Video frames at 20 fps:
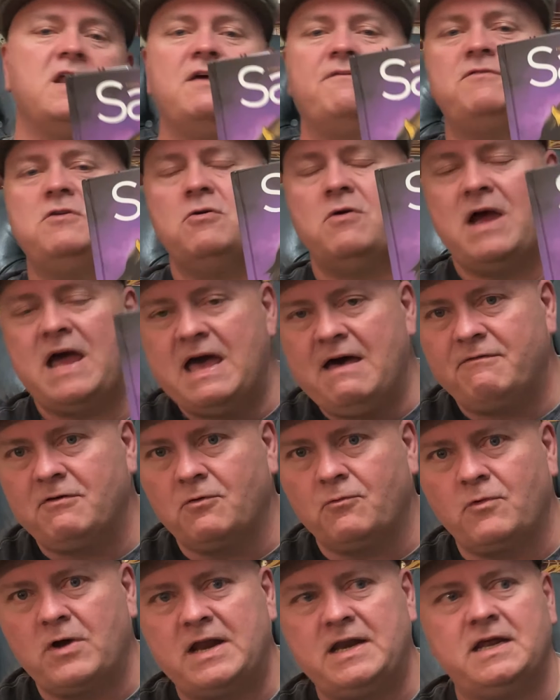If you
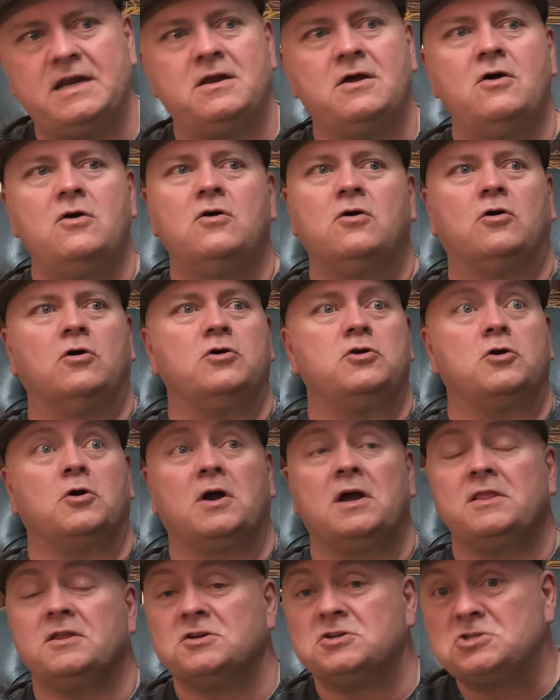haven't read it or you're
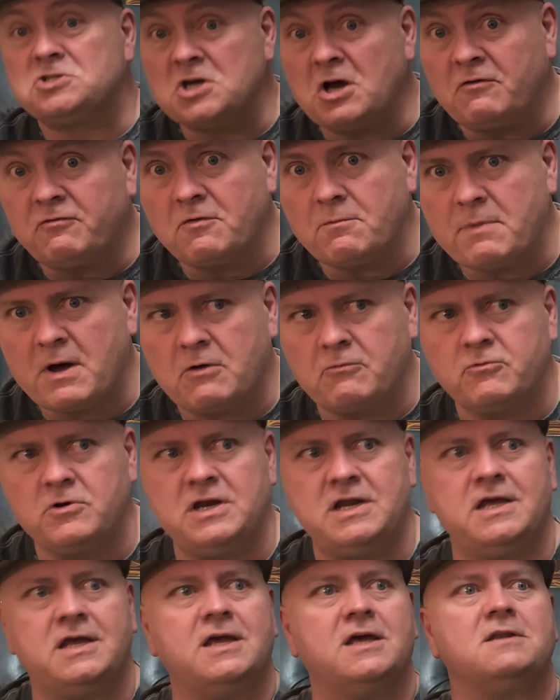on the shelf about
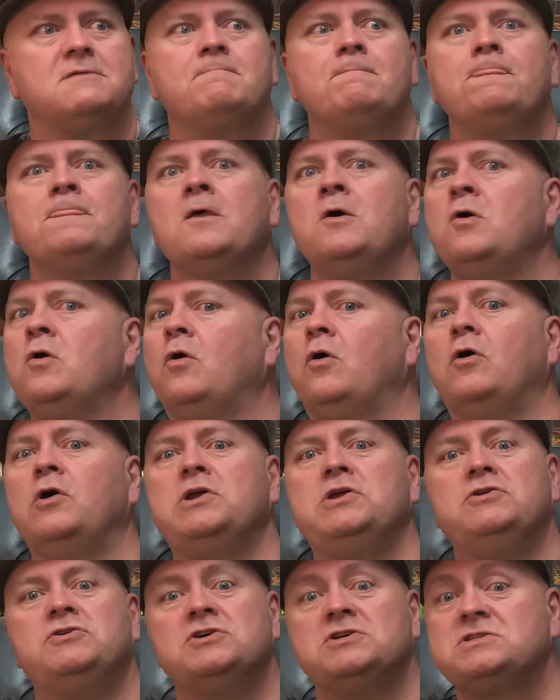reading it or
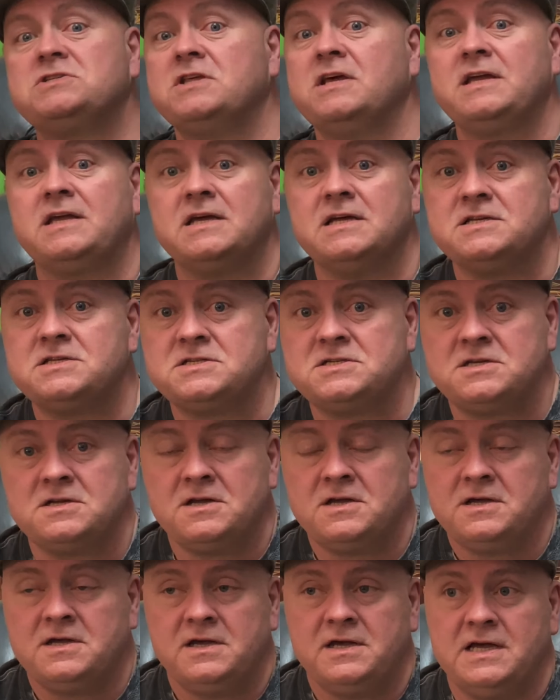you just think it's
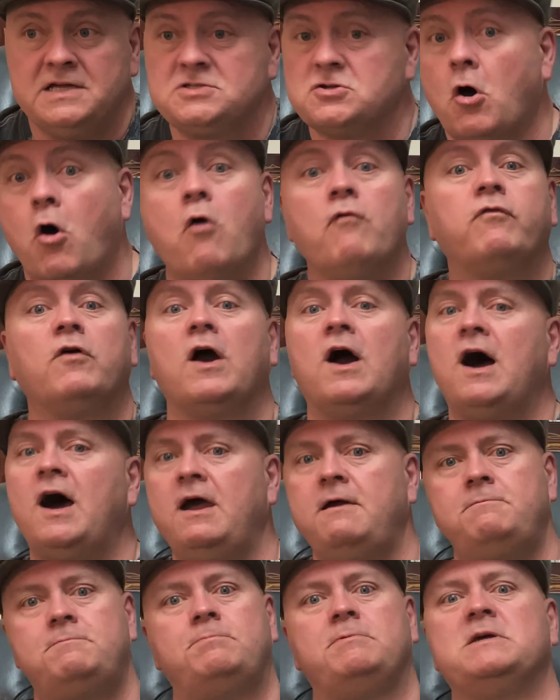it's
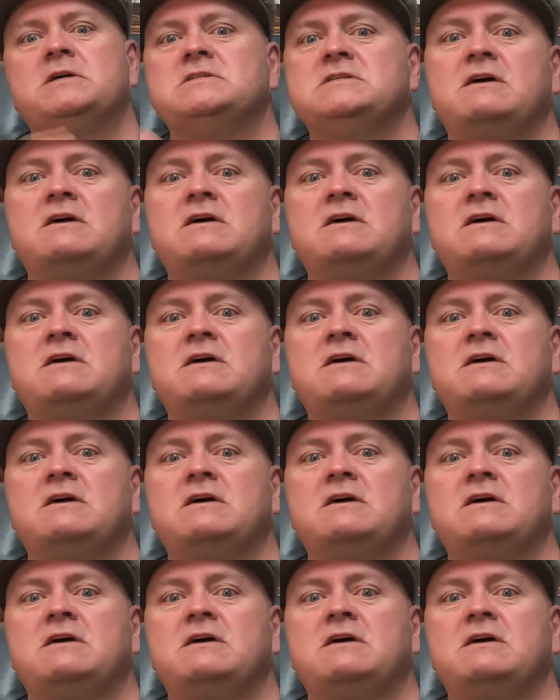overhyped because